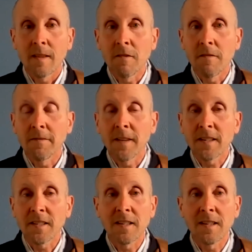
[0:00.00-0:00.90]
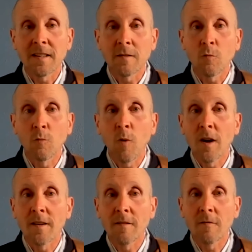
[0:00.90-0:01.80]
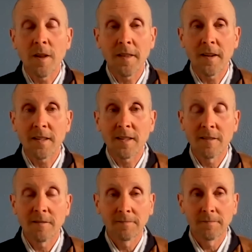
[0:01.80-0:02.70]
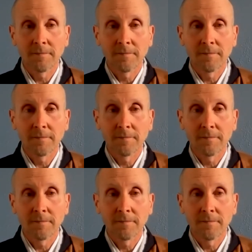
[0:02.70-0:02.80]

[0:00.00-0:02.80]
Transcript: The reflection is one with us,